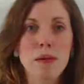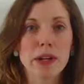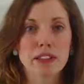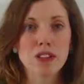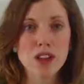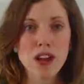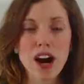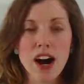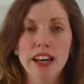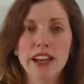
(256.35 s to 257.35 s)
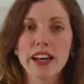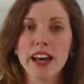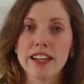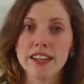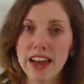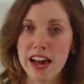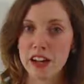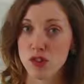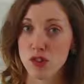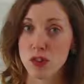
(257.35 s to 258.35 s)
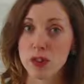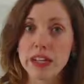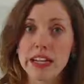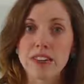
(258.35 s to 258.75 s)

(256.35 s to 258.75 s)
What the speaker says: but it's not natural.